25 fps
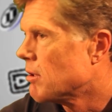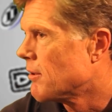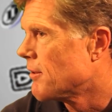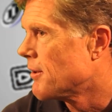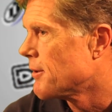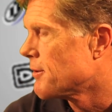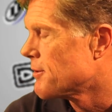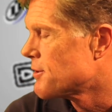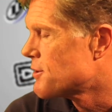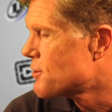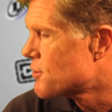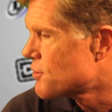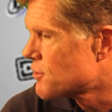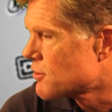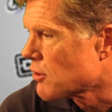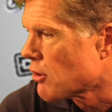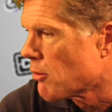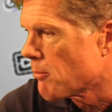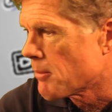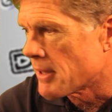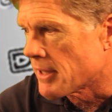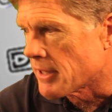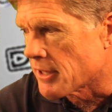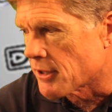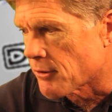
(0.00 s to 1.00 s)
There's
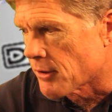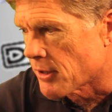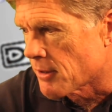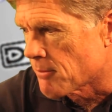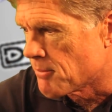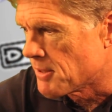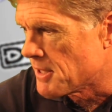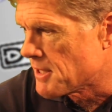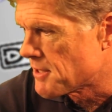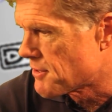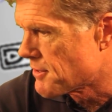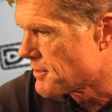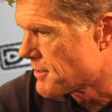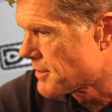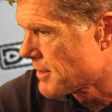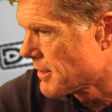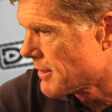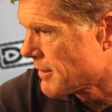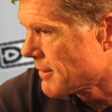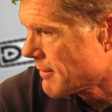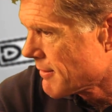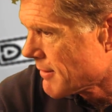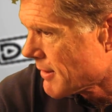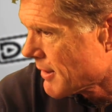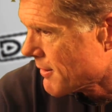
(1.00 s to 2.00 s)
so many great beaches on
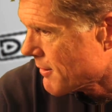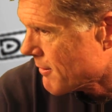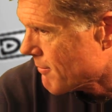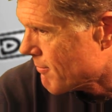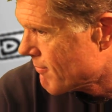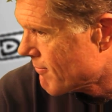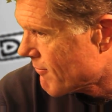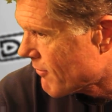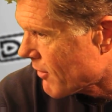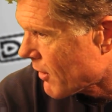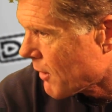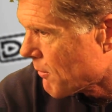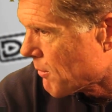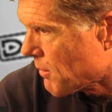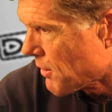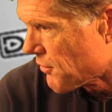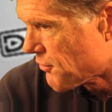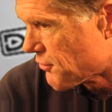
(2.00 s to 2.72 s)
the volleyball